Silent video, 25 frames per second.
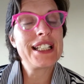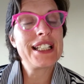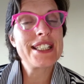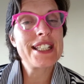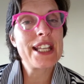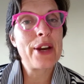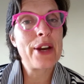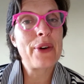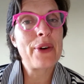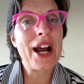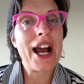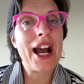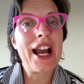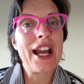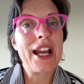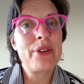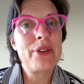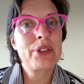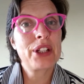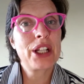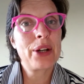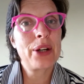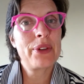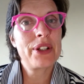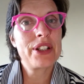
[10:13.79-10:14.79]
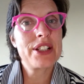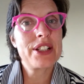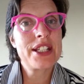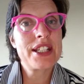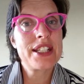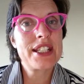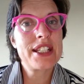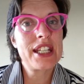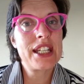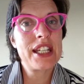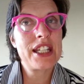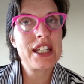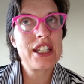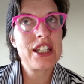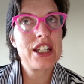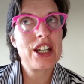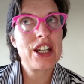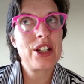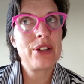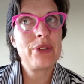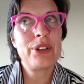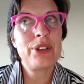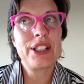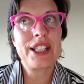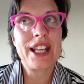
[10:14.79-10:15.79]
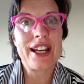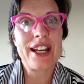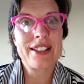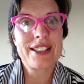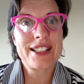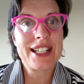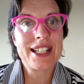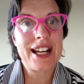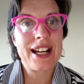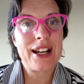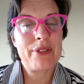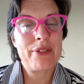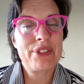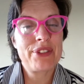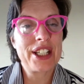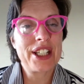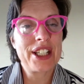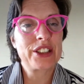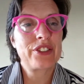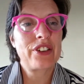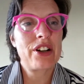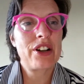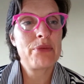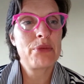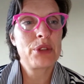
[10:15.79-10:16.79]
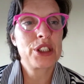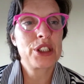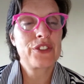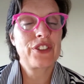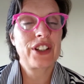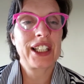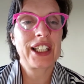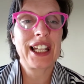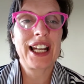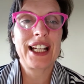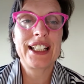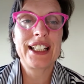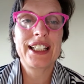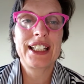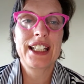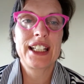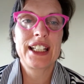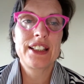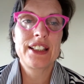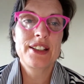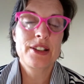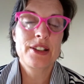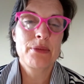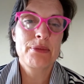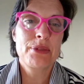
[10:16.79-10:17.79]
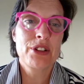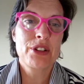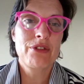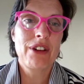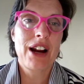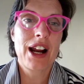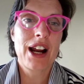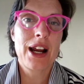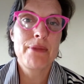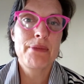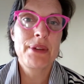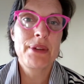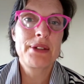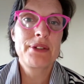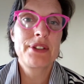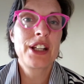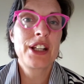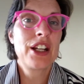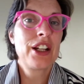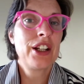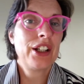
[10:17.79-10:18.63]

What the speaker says: So I'm going to see you next time. Thanks very much for liking, subscribing.